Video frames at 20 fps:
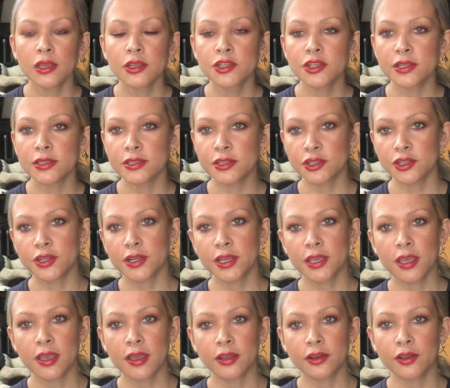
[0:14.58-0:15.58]
She had such an
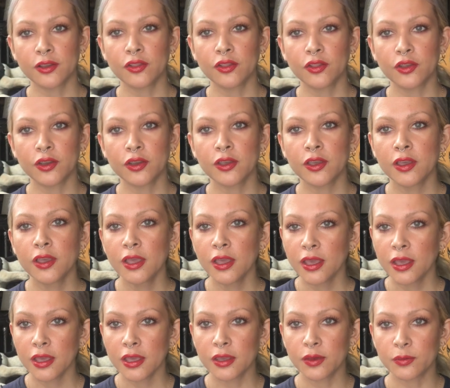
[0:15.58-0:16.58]
iconic look.
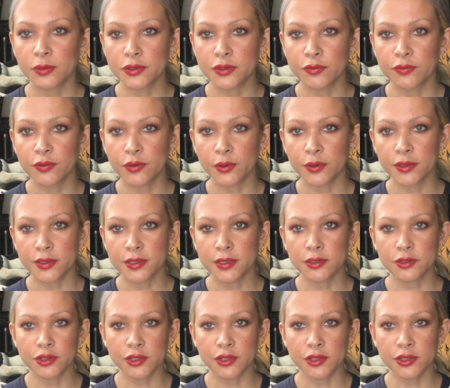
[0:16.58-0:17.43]
It was a focus that